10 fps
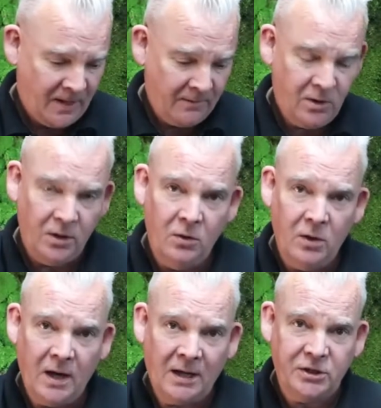I'm going
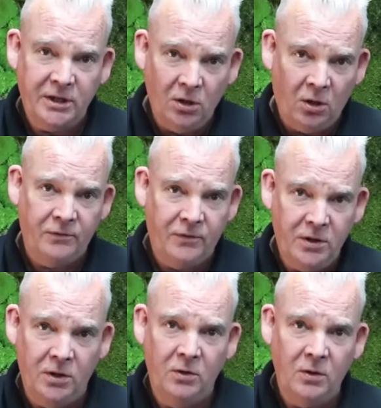to actually offer
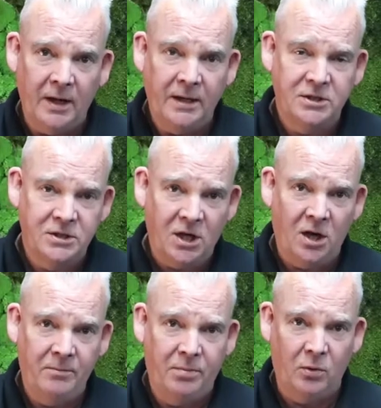you a
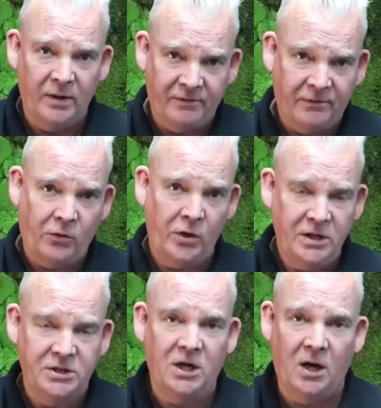sample, a
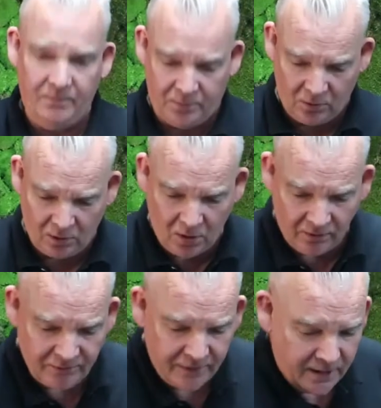free sample
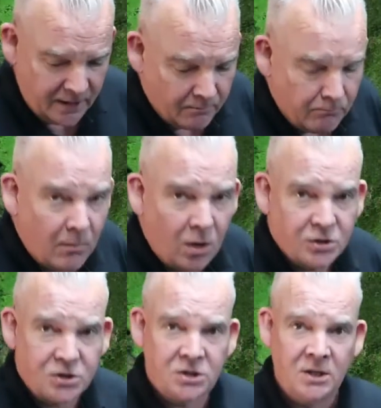of the
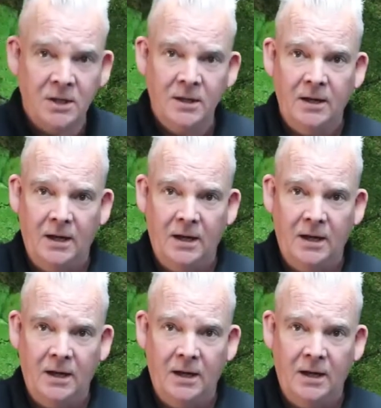moss,